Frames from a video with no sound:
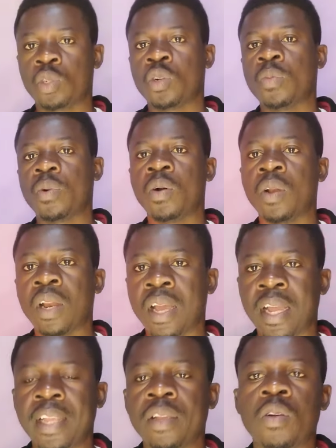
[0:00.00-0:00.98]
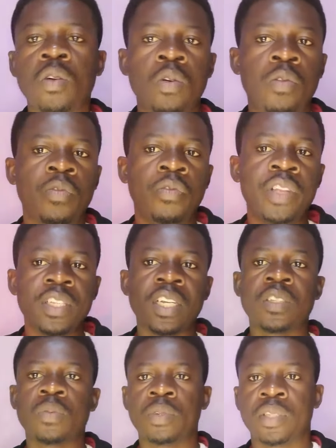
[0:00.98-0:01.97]
job online or visa
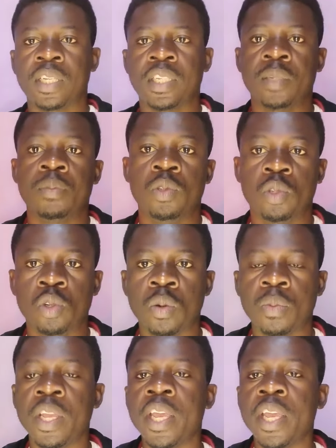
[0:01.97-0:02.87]
sponsorship job,